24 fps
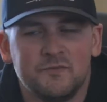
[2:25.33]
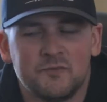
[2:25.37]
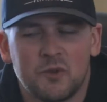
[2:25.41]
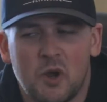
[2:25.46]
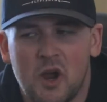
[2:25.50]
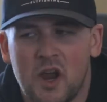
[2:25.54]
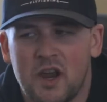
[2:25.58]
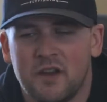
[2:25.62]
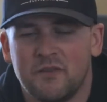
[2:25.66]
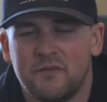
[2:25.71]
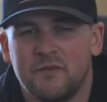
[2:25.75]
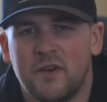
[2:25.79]
All
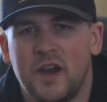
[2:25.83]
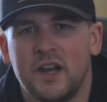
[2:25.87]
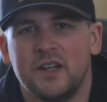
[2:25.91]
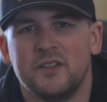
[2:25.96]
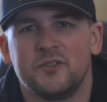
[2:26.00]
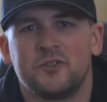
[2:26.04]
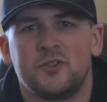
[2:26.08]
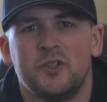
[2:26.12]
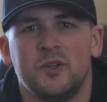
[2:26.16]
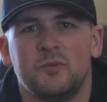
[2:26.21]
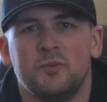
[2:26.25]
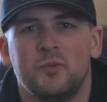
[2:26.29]
right,
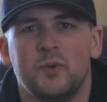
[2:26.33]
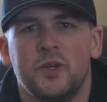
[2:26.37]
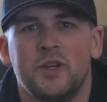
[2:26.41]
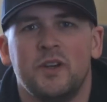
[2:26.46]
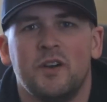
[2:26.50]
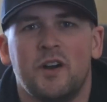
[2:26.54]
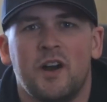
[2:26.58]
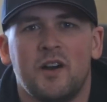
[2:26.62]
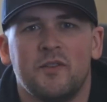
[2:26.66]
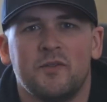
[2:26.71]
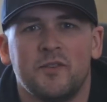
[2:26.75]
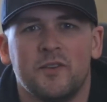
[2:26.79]
final trip we
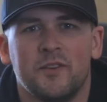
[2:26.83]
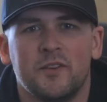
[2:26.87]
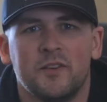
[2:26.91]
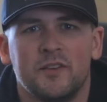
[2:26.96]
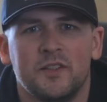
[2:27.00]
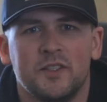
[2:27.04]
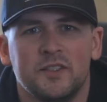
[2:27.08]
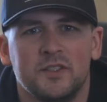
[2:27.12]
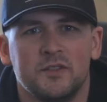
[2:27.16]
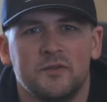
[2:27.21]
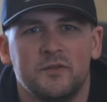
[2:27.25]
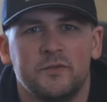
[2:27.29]
offer
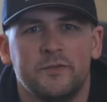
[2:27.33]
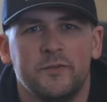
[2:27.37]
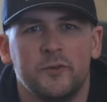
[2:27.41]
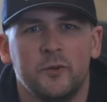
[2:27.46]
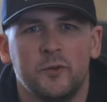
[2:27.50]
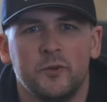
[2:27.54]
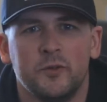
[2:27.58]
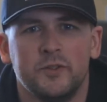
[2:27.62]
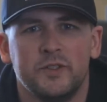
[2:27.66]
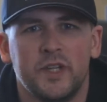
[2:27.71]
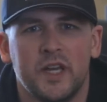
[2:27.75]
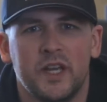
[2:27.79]
is a
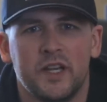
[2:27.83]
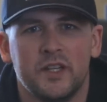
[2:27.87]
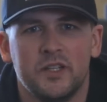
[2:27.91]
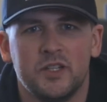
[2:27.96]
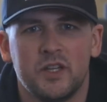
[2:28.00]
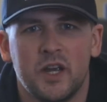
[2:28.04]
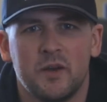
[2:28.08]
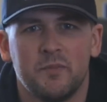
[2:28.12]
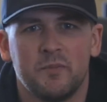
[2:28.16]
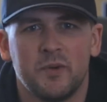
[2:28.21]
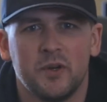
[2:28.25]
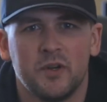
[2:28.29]
full day
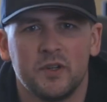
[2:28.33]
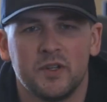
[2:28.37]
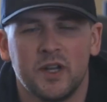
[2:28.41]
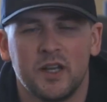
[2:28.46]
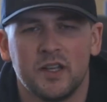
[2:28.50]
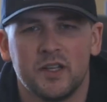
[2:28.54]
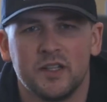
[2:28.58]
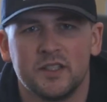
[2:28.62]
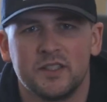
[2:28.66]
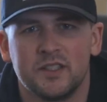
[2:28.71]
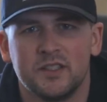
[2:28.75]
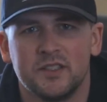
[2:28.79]
jet boat.
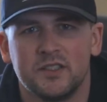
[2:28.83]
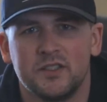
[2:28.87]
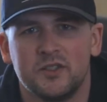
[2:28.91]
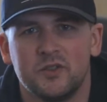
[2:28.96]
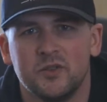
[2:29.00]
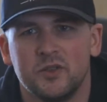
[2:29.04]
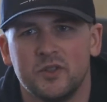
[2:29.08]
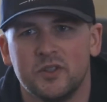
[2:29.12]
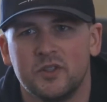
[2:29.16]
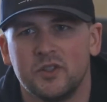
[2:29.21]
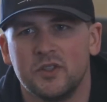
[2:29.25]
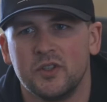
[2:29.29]
Now this is
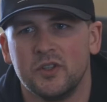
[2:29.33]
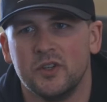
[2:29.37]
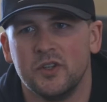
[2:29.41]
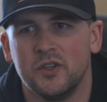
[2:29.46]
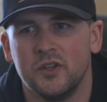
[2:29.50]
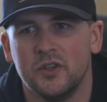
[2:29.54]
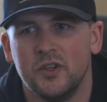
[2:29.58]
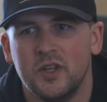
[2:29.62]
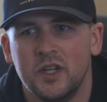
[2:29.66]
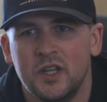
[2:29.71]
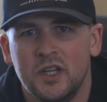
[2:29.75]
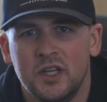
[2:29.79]
to
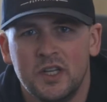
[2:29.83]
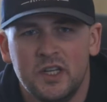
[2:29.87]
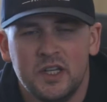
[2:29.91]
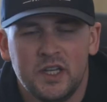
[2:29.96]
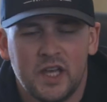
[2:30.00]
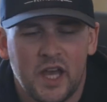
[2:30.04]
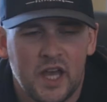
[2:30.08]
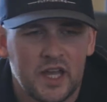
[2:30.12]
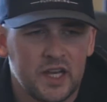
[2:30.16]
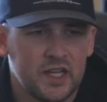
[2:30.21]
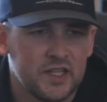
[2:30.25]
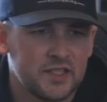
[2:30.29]
include
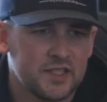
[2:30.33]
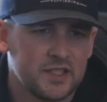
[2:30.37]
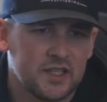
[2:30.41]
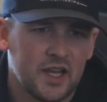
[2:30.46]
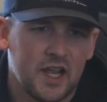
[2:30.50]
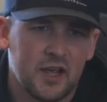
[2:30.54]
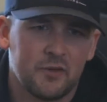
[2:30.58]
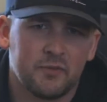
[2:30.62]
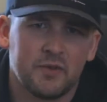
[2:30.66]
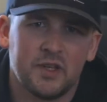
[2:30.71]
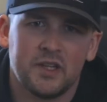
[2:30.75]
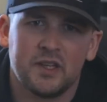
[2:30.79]
Ennis and
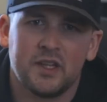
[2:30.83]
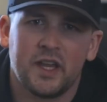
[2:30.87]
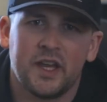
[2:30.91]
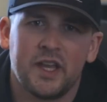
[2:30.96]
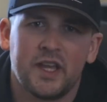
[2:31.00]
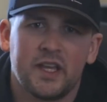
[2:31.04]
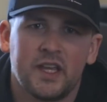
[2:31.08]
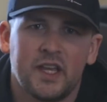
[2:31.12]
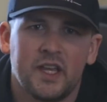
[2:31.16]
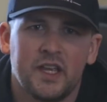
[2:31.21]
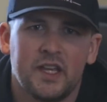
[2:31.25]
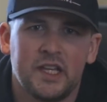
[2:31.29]
Hebgen
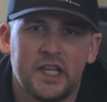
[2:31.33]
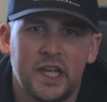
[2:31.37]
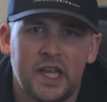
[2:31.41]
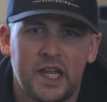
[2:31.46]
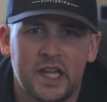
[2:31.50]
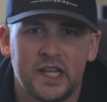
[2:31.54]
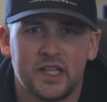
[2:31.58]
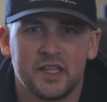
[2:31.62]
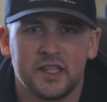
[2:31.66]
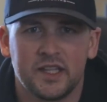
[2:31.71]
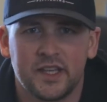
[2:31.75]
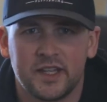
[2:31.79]
Lake
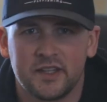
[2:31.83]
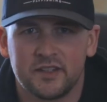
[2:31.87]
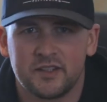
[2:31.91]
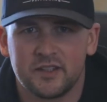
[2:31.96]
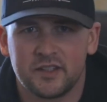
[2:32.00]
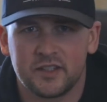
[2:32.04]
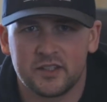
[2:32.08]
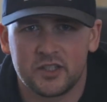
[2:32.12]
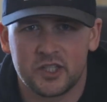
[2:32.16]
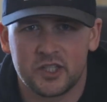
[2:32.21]
and Land of the